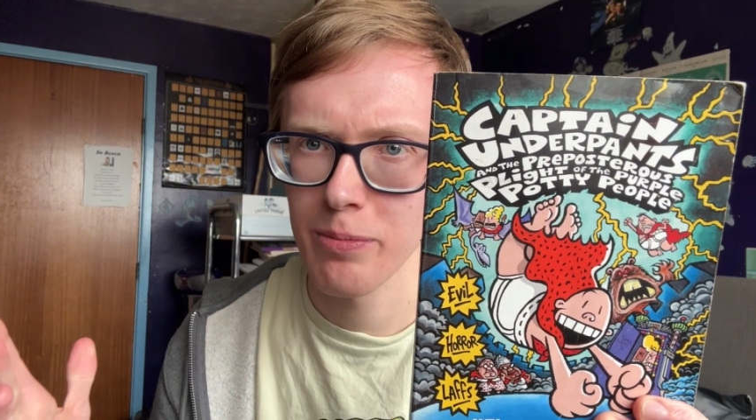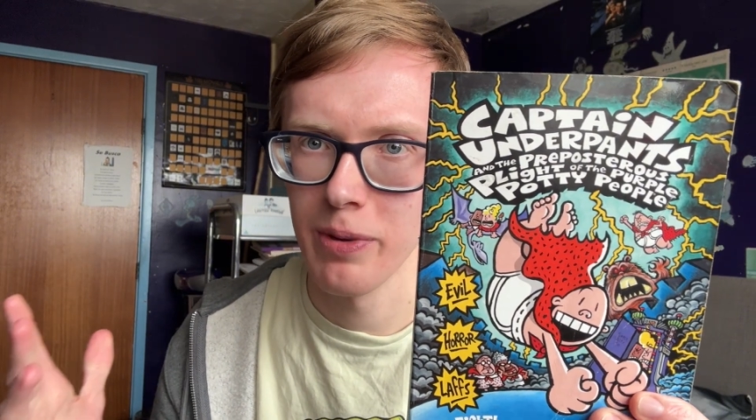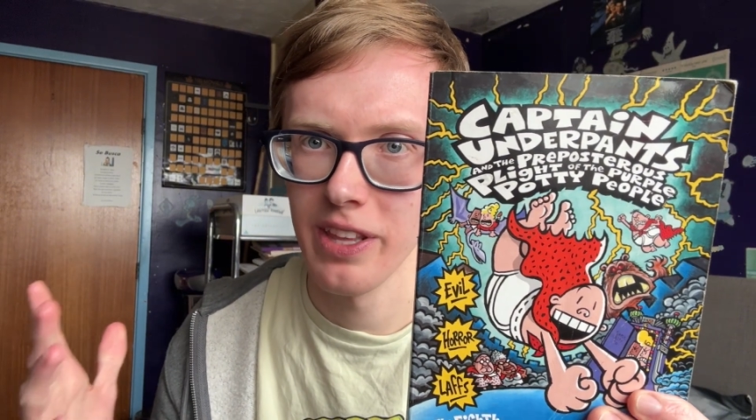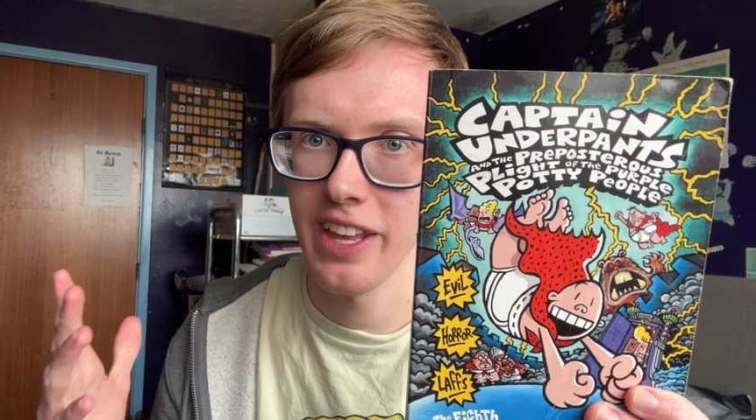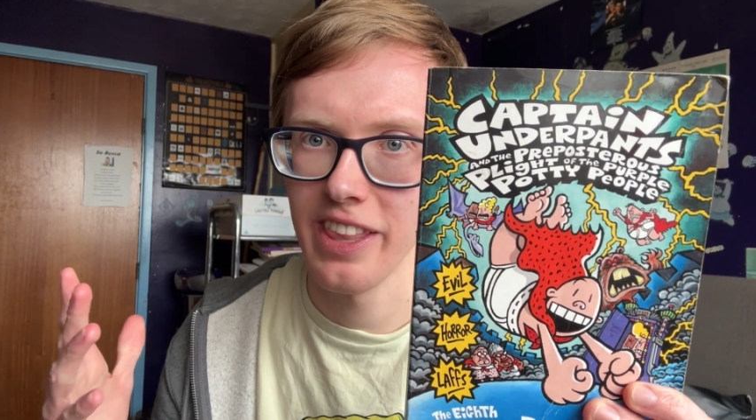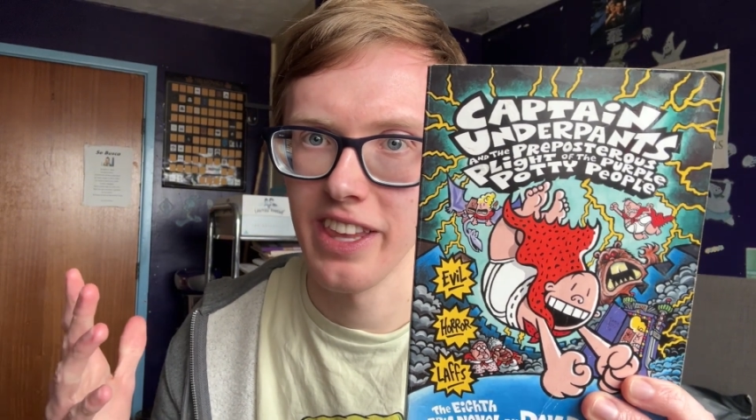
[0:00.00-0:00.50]

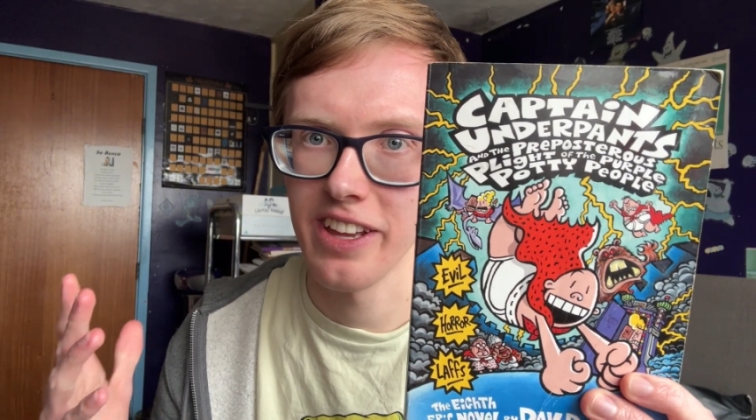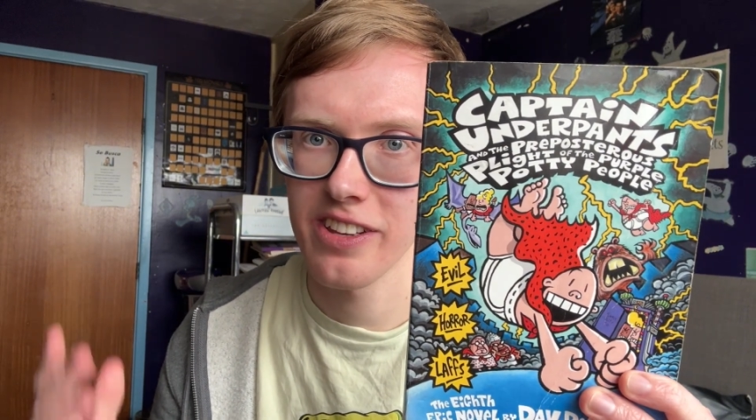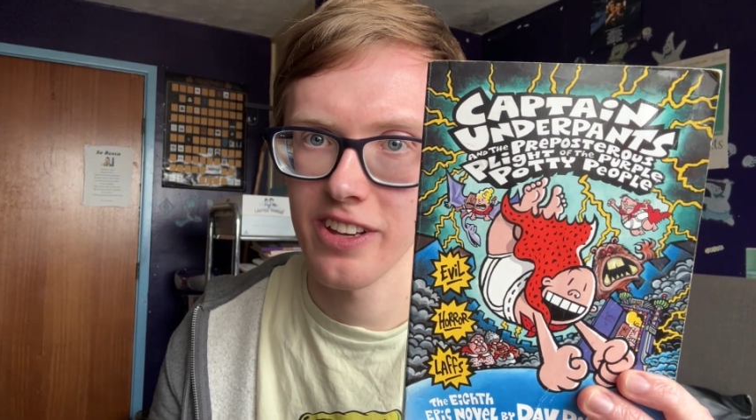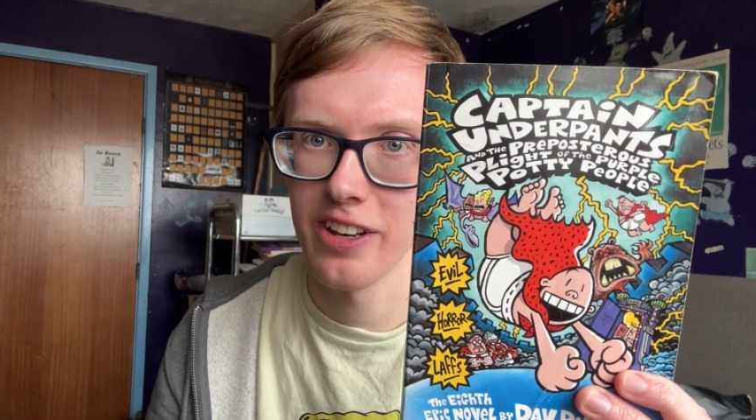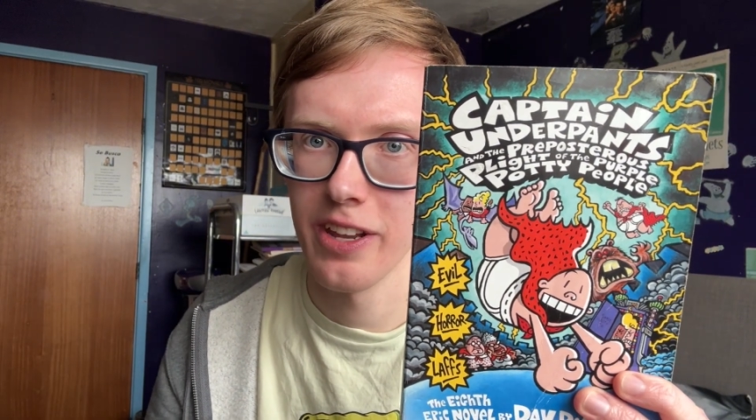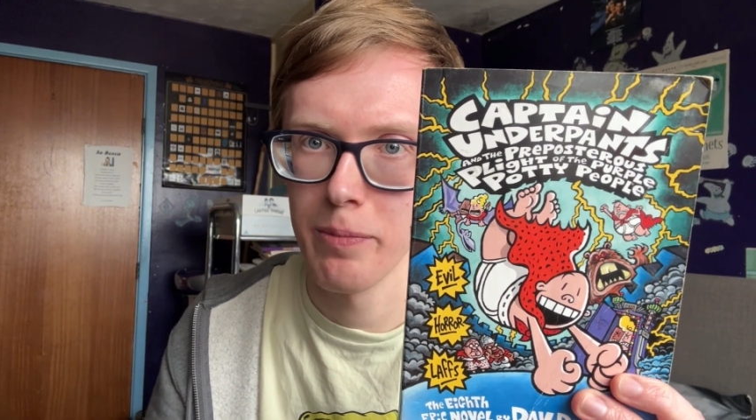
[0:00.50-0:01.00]
but then they
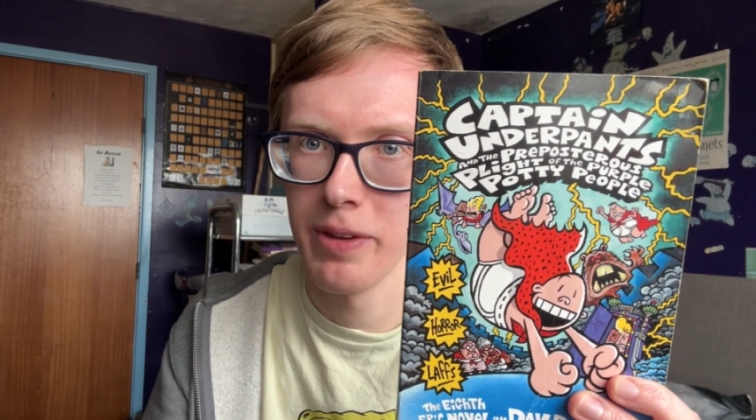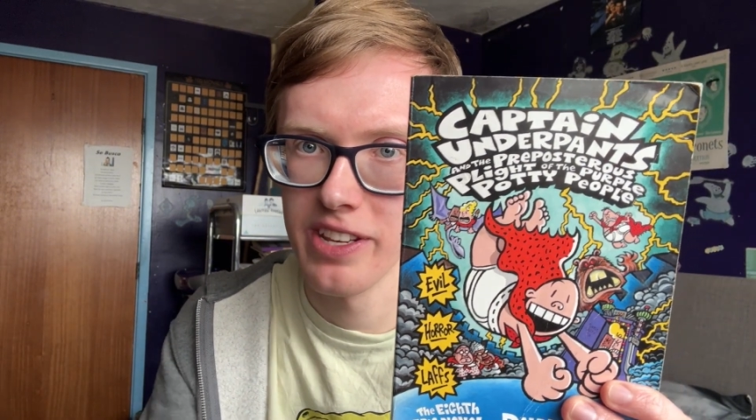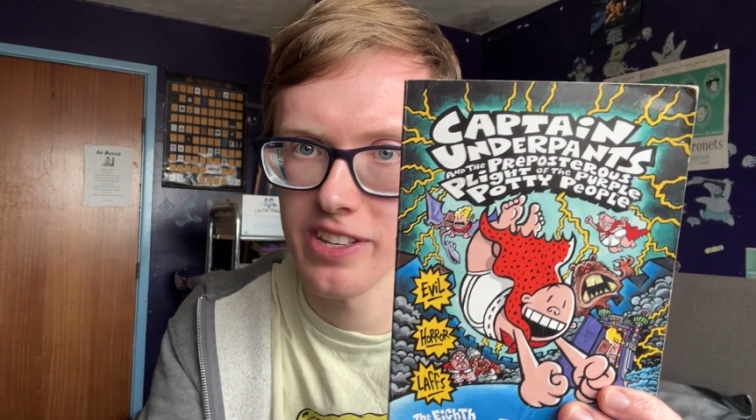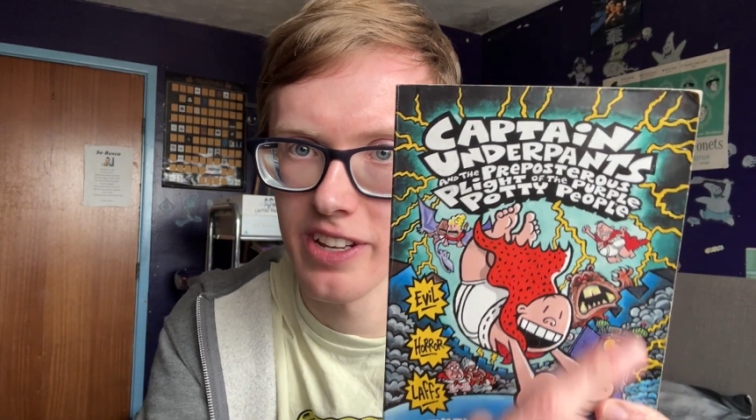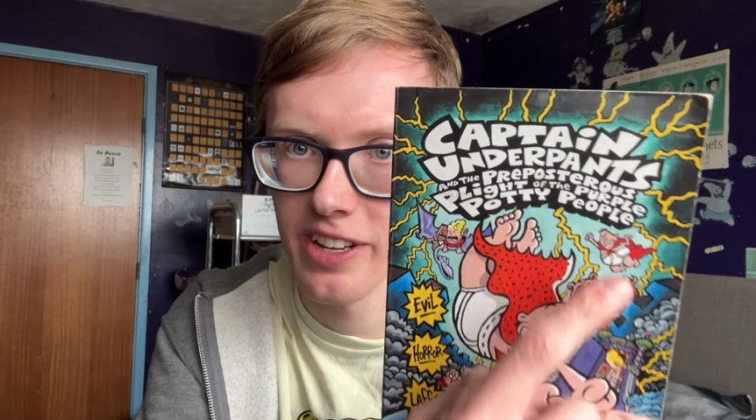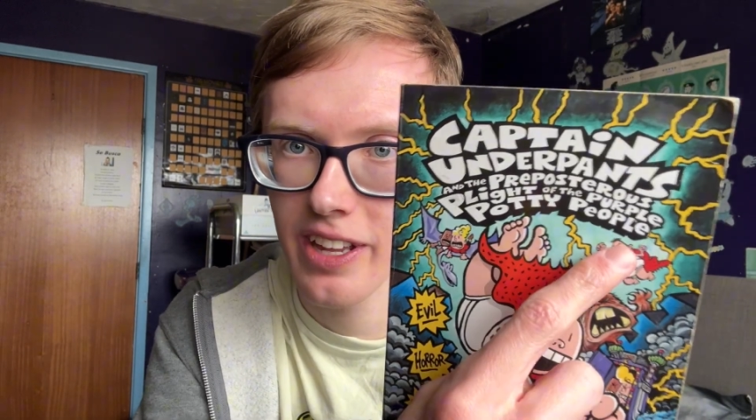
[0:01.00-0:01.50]
turn him
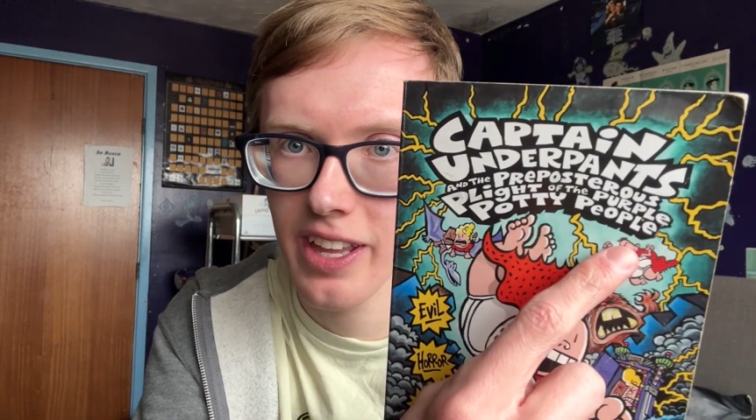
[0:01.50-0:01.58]
into